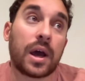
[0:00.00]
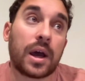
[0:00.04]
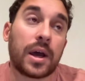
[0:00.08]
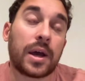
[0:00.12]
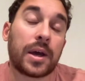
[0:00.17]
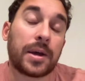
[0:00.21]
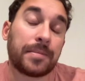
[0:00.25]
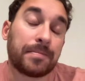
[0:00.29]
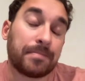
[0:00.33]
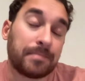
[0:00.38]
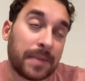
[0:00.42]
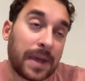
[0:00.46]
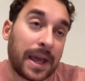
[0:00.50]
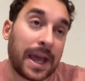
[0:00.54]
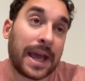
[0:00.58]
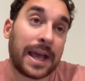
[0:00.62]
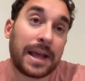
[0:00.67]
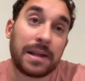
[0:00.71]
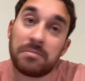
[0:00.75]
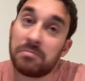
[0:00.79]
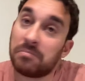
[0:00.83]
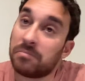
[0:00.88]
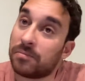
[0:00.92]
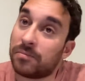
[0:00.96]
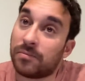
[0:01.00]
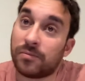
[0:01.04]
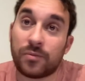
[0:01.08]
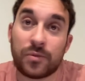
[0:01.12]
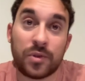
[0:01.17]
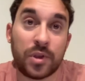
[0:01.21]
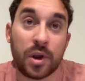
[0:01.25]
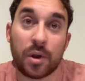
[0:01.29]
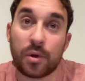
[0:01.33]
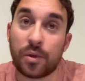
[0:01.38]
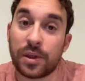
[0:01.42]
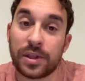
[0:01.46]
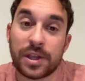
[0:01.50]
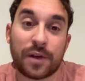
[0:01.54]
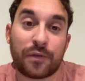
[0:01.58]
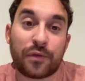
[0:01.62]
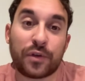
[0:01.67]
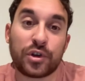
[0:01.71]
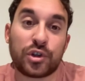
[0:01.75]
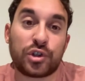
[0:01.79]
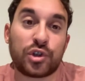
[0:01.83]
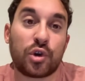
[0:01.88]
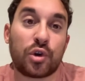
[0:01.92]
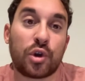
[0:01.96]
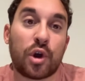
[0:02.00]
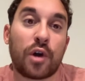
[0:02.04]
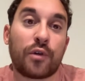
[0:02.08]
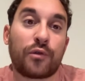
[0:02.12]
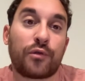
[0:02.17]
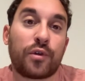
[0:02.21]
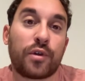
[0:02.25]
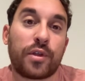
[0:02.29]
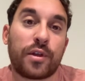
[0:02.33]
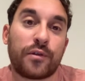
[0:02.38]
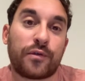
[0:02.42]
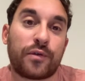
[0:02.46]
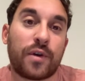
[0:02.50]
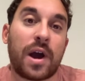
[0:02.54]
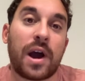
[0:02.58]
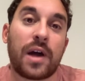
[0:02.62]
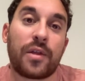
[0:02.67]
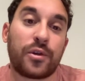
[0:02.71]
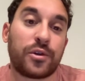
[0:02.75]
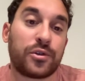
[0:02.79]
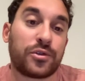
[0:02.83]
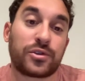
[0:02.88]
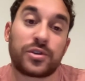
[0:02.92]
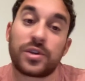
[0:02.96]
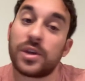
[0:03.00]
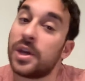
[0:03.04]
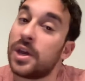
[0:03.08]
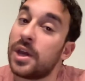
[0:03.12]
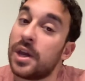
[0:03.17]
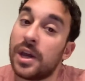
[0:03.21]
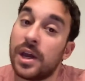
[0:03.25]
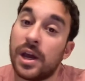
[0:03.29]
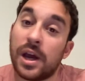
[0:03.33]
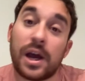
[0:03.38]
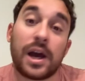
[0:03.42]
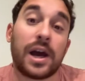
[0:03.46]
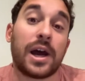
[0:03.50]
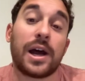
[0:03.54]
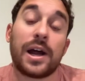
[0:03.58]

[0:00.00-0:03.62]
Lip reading: and they definitely showed off for their fathers.